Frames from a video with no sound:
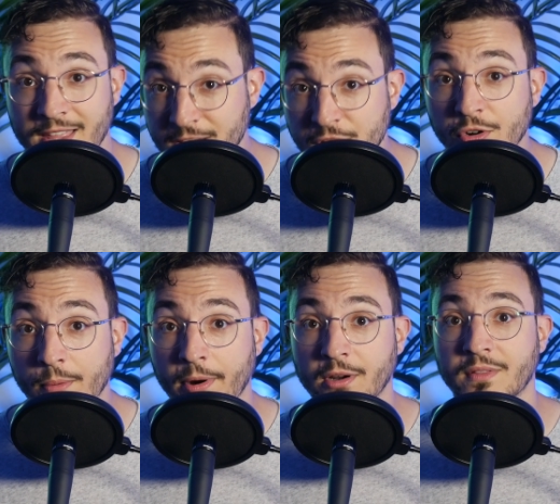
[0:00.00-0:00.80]
they too are
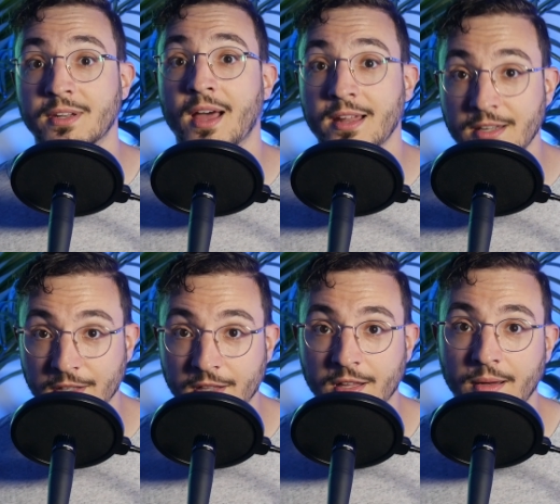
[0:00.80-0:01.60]
part of the
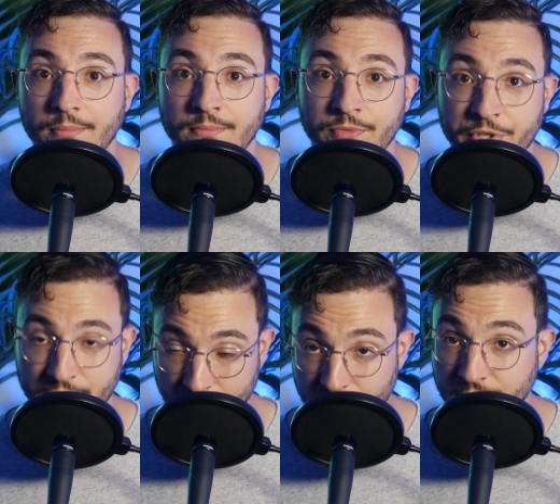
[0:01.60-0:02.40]
9-0 club to
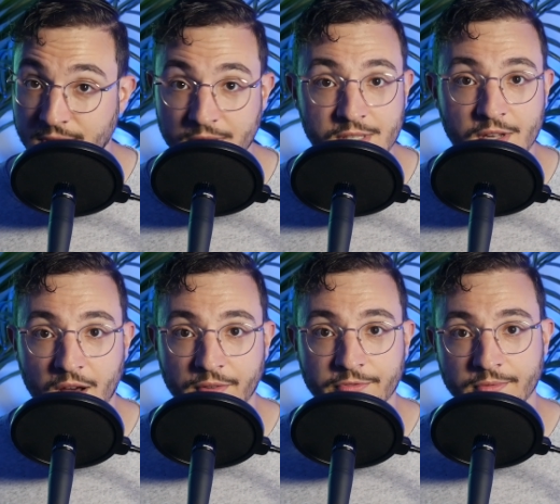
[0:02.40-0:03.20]
start this season off.